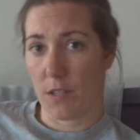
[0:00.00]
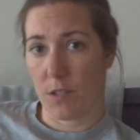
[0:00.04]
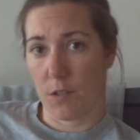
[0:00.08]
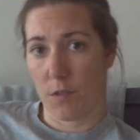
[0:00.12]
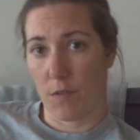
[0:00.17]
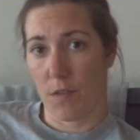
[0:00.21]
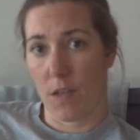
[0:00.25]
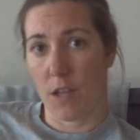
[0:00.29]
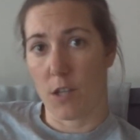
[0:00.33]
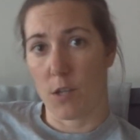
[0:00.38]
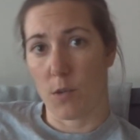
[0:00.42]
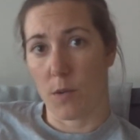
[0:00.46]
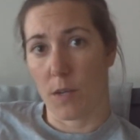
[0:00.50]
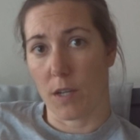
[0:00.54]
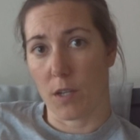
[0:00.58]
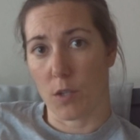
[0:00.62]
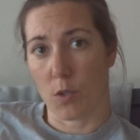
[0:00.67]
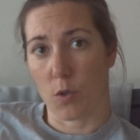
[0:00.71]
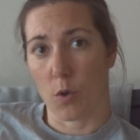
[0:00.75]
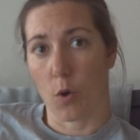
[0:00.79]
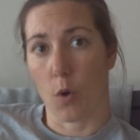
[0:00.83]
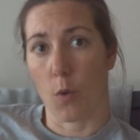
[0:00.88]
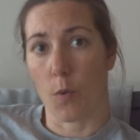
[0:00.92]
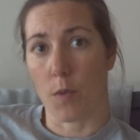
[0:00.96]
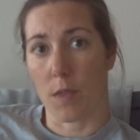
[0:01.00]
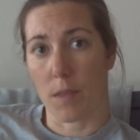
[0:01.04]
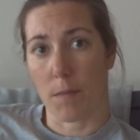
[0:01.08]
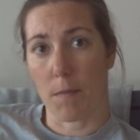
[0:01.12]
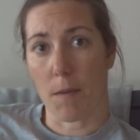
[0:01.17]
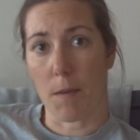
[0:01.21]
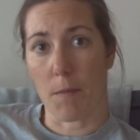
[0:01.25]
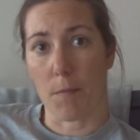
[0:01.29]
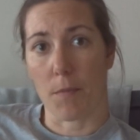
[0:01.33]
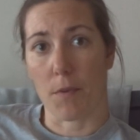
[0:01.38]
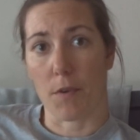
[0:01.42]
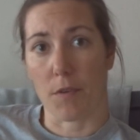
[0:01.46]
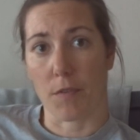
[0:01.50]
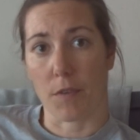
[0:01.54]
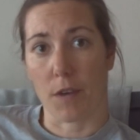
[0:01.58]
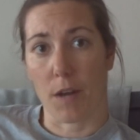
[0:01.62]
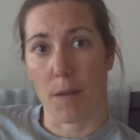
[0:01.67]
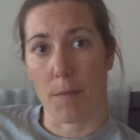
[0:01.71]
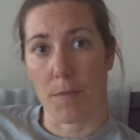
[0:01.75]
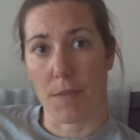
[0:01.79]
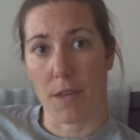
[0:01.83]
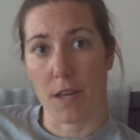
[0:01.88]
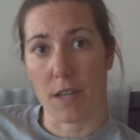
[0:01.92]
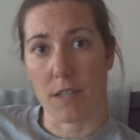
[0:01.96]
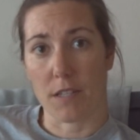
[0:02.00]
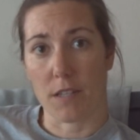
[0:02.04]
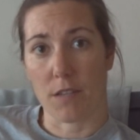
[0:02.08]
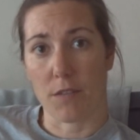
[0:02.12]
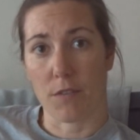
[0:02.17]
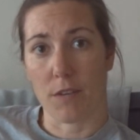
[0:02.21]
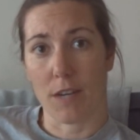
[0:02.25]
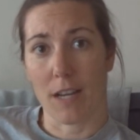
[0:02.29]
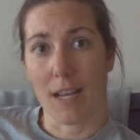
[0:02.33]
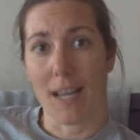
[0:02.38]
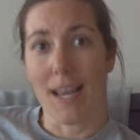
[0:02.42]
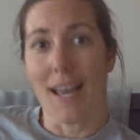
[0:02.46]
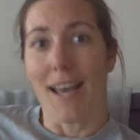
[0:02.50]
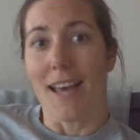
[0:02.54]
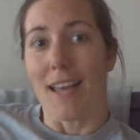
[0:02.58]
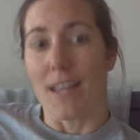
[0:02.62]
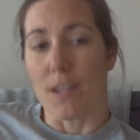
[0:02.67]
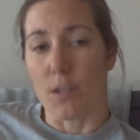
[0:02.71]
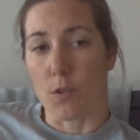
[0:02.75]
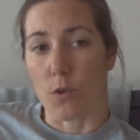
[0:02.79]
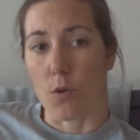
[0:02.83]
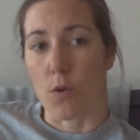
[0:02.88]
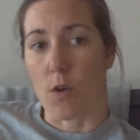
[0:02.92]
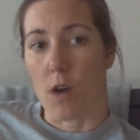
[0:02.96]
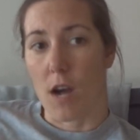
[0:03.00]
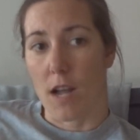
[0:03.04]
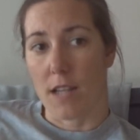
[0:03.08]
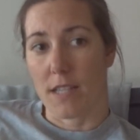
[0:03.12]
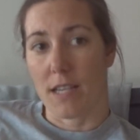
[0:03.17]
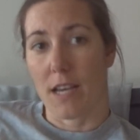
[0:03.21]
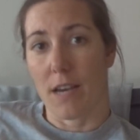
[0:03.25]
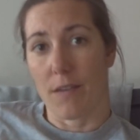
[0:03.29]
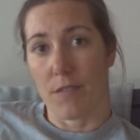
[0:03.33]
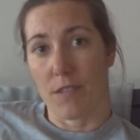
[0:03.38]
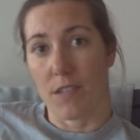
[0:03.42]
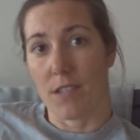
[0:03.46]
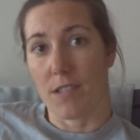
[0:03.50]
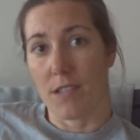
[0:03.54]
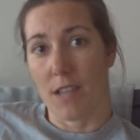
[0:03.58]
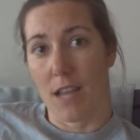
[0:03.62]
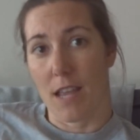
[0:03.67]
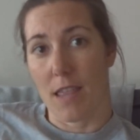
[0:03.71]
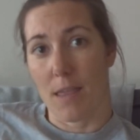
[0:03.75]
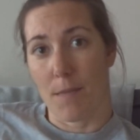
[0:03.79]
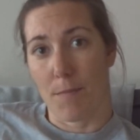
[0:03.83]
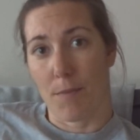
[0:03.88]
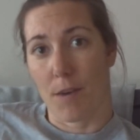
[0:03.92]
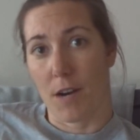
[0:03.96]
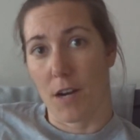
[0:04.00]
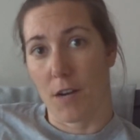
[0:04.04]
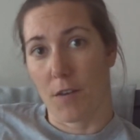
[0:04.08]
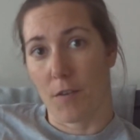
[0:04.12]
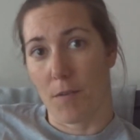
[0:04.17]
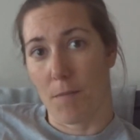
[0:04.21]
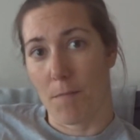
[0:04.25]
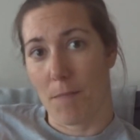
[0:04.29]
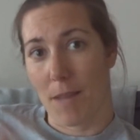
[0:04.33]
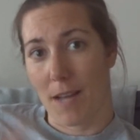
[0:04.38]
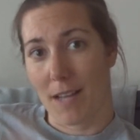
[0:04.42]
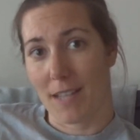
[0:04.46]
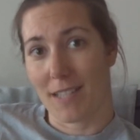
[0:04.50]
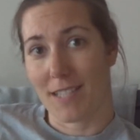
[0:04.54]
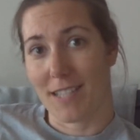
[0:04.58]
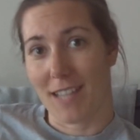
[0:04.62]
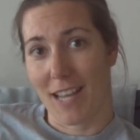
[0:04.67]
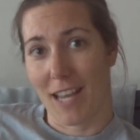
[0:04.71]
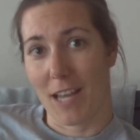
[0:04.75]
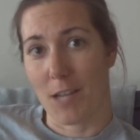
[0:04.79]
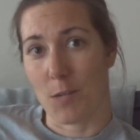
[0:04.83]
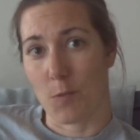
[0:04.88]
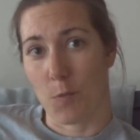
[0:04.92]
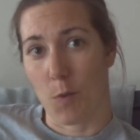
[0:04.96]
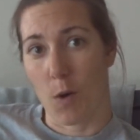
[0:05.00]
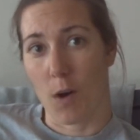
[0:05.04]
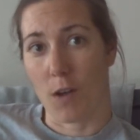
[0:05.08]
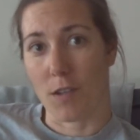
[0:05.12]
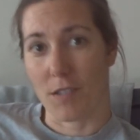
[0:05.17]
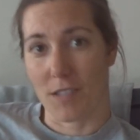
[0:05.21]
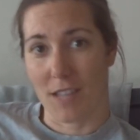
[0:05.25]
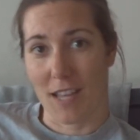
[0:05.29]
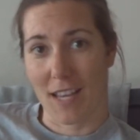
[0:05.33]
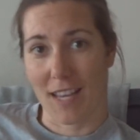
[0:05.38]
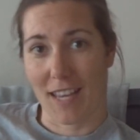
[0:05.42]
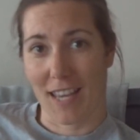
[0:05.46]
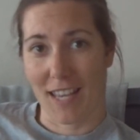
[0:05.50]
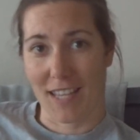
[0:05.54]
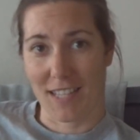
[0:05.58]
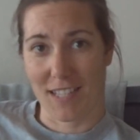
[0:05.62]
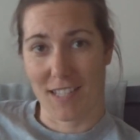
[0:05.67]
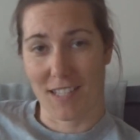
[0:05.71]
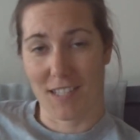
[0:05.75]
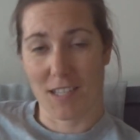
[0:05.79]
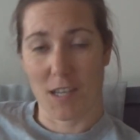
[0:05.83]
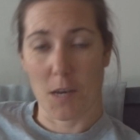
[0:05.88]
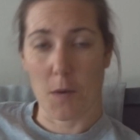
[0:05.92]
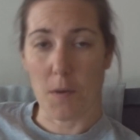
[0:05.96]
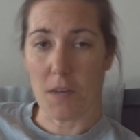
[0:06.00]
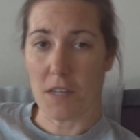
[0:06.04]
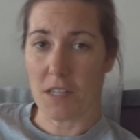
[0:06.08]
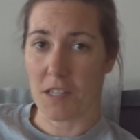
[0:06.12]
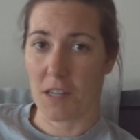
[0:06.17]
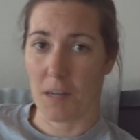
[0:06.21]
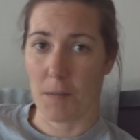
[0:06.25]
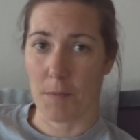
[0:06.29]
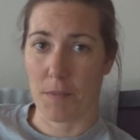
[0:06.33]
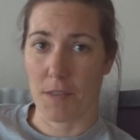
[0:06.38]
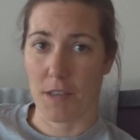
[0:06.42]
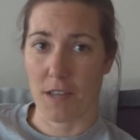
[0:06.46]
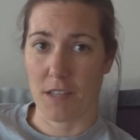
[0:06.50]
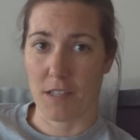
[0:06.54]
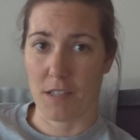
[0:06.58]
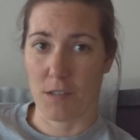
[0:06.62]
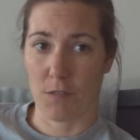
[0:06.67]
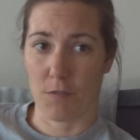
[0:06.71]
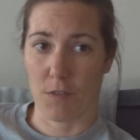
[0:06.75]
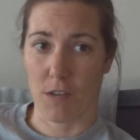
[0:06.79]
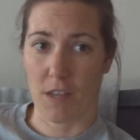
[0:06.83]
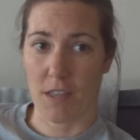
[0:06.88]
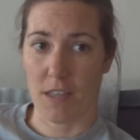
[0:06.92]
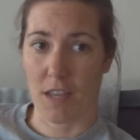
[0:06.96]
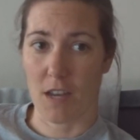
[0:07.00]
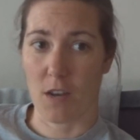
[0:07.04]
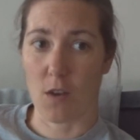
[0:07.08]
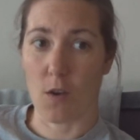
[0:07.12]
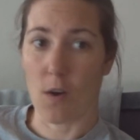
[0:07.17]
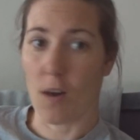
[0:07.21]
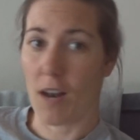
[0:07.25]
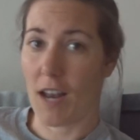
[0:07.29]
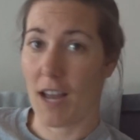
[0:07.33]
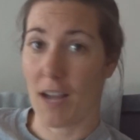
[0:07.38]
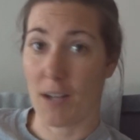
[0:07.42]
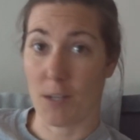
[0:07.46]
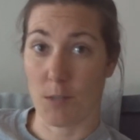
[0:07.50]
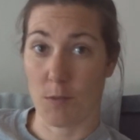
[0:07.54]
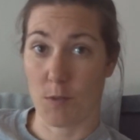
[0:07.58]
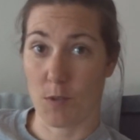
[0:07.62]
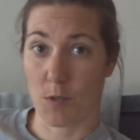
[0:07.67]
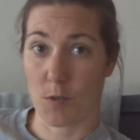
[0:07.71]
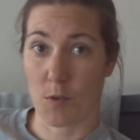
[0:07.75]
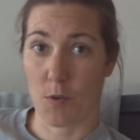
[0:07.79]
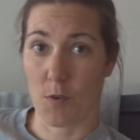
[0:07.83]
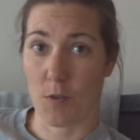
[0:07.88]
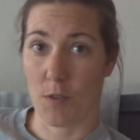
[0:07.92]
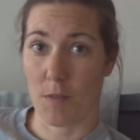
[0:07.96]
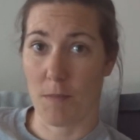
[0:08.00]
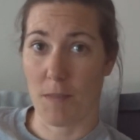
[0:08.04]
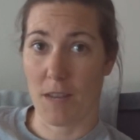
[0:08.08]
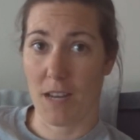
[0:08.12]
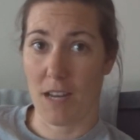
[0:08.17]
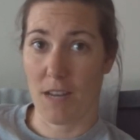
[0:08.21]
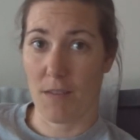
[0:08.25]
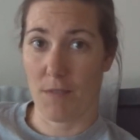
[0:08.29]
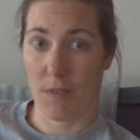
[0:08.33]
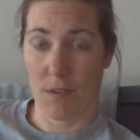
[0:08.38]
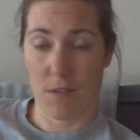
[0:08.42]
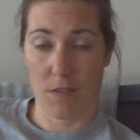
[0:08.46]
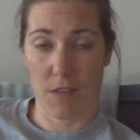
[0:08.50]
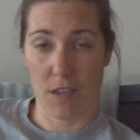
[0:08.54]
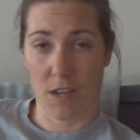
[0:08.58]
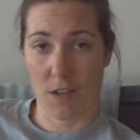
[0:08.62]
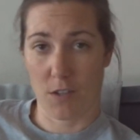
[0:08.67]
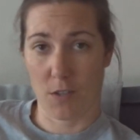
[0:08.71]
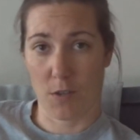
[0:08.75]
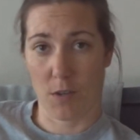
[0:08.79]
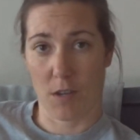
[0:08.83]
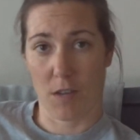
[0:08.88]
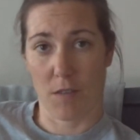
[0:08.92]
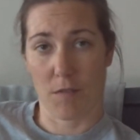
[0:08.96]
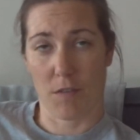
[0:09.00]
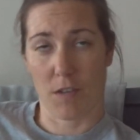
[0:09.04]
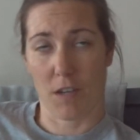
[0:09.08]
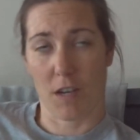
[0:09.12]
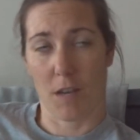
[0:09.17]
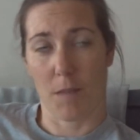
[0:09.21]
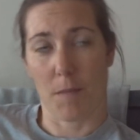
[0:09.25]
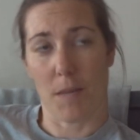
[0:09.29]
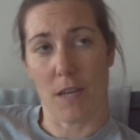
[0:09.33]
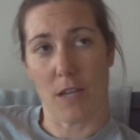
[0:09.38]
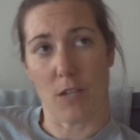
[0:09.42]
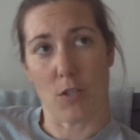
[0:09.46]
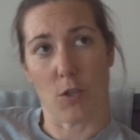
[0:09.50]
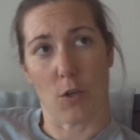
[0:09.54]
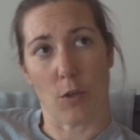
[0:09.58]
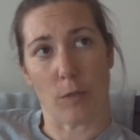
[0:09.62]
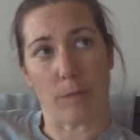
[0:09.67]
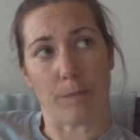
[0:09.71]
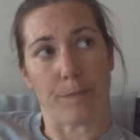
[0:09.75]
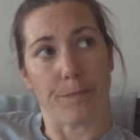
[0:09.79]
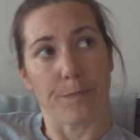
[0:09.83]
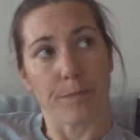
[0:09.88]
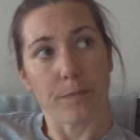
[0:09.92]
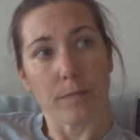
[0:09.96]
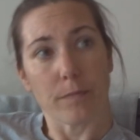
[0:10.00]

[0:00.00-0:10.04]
So if they're doing a tour with a member of Club 33, the tour guides have to sit in the break room backstage whilst their guests go into Club 33. They're not allowed to escort them in even if they are doing a VIP tour.